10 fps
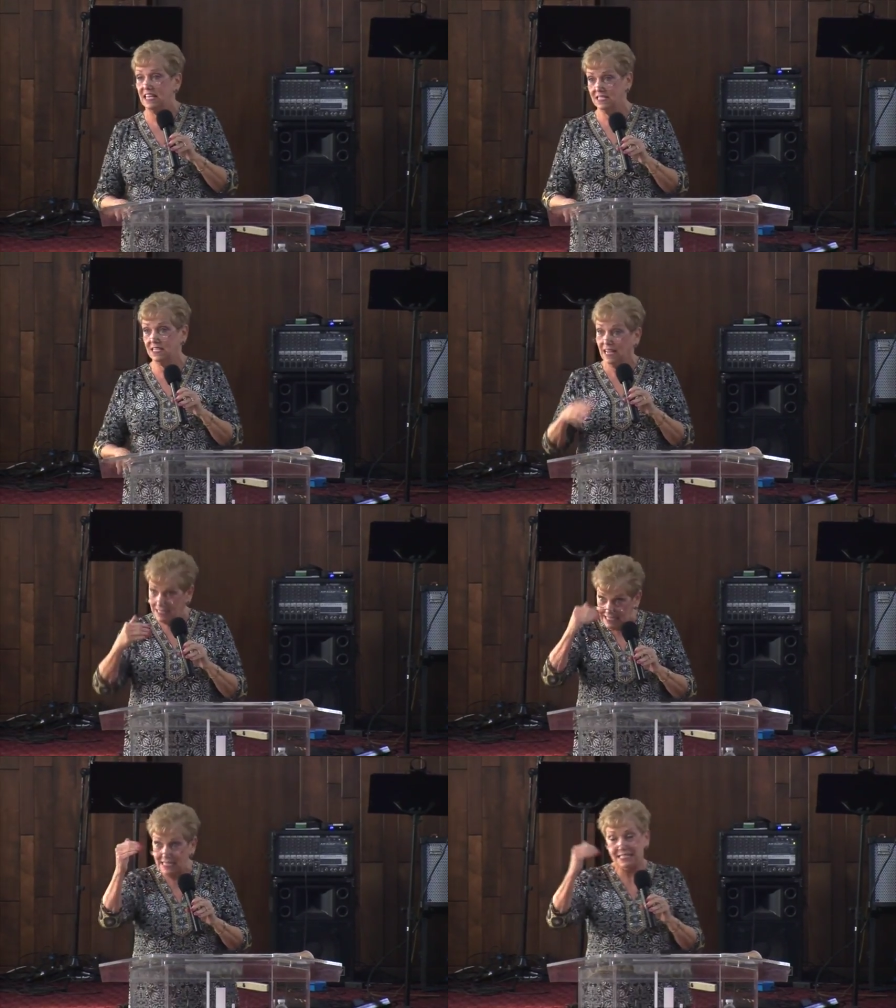this as I
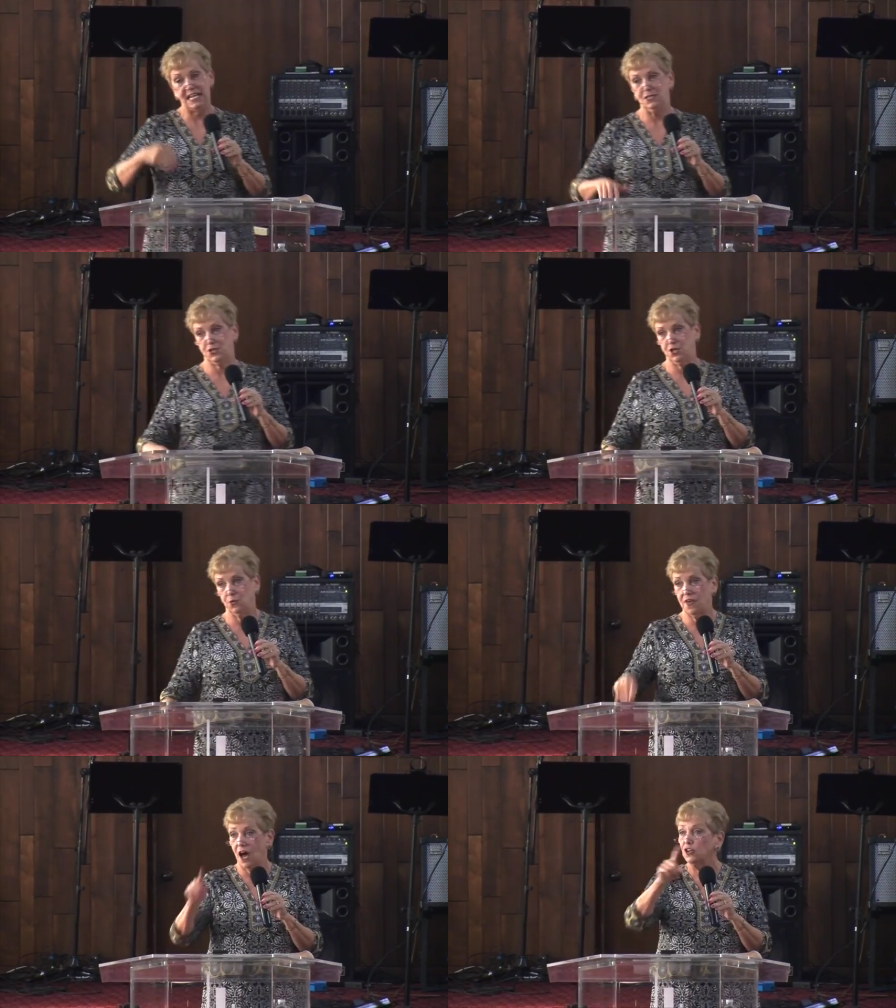dictate to
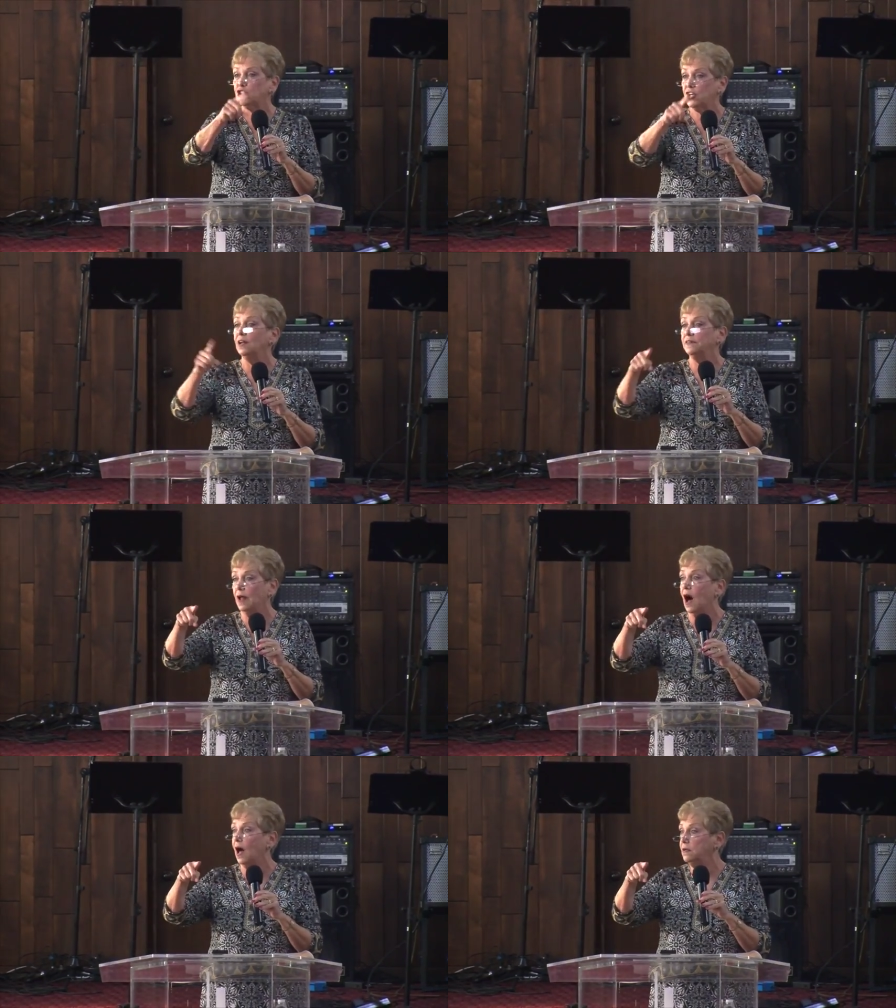you. Thou shalt
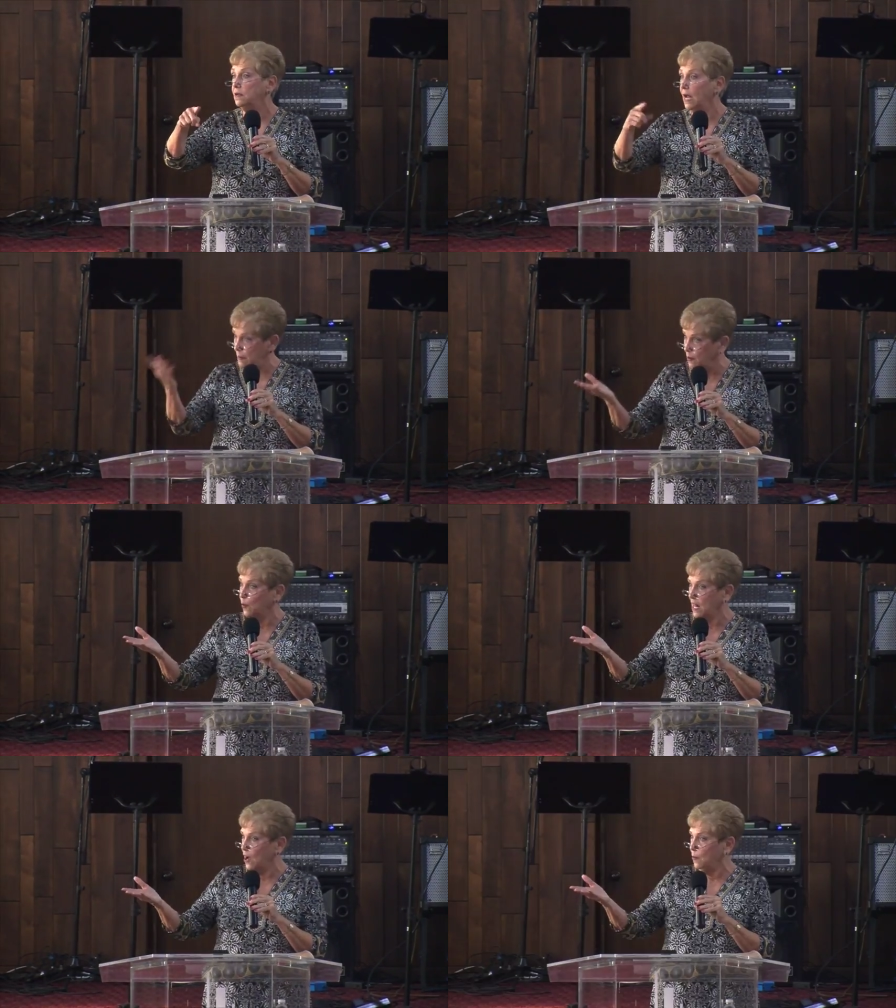not Anybody
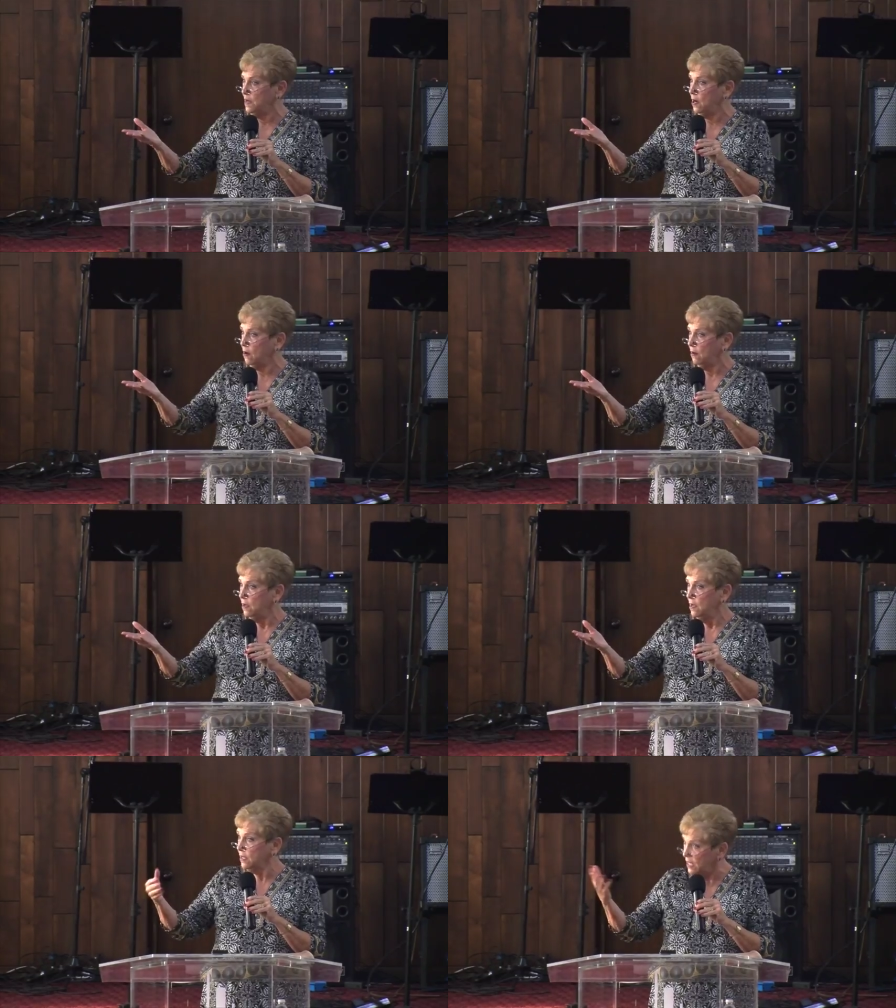want to help me here?
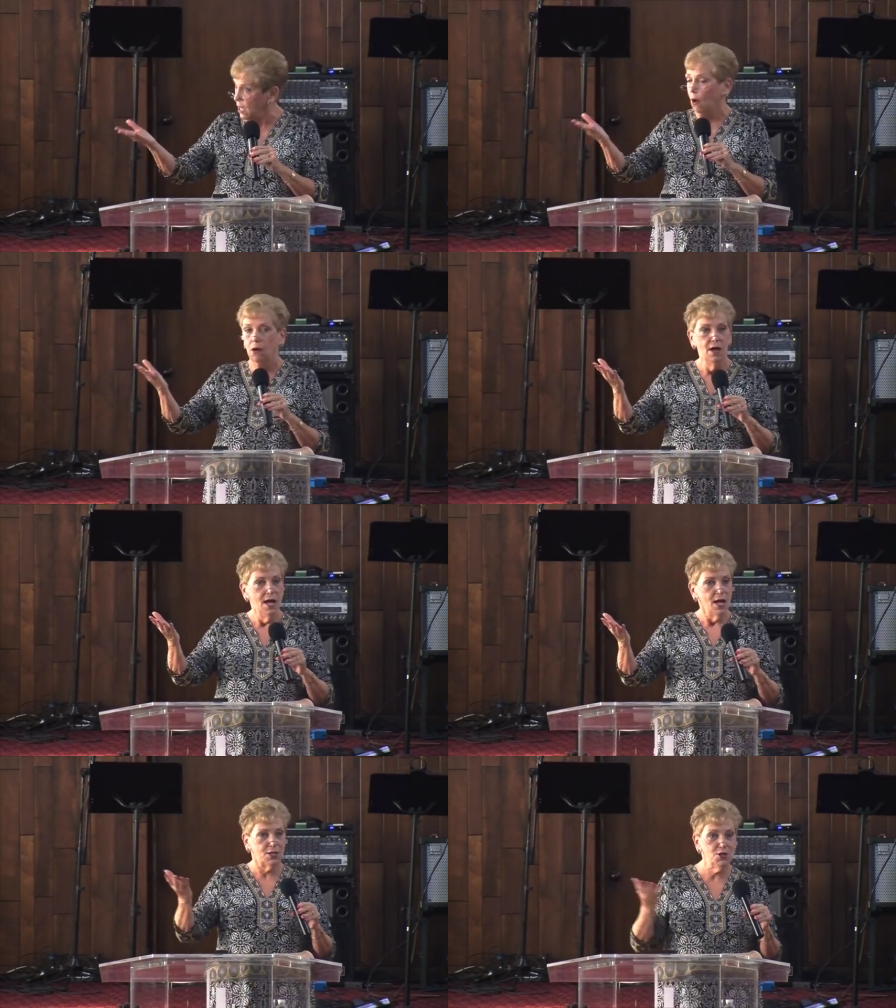Kill.
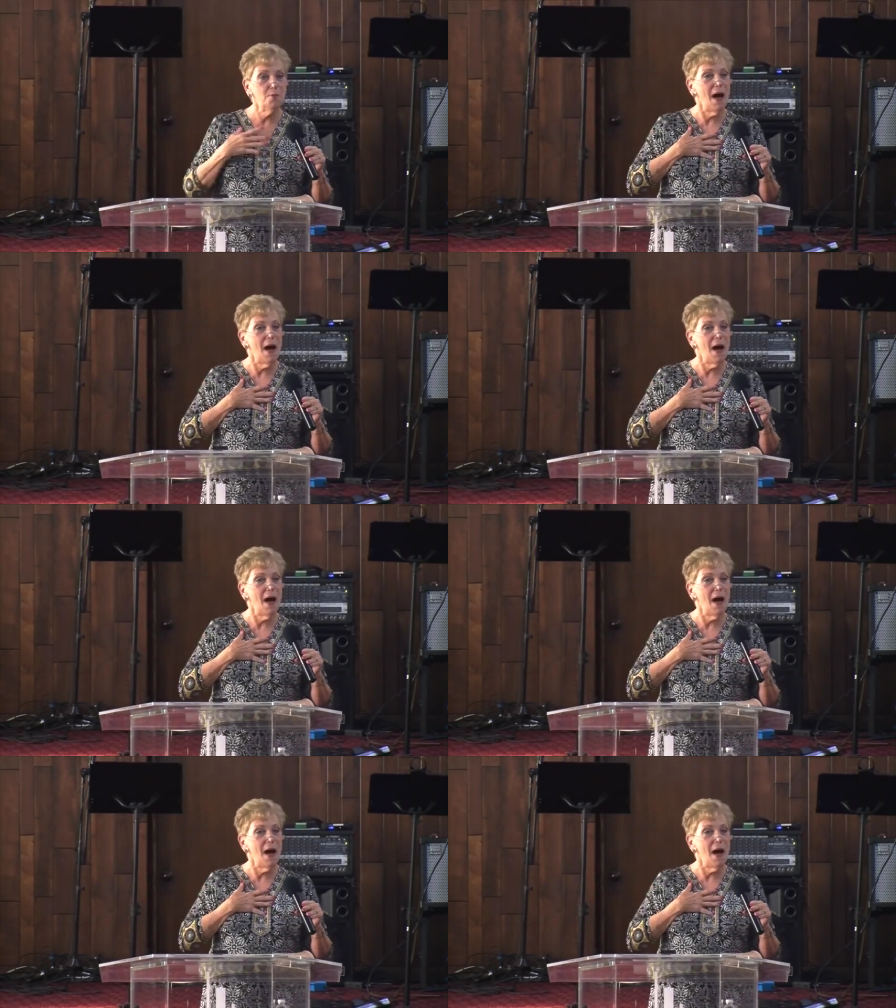Can you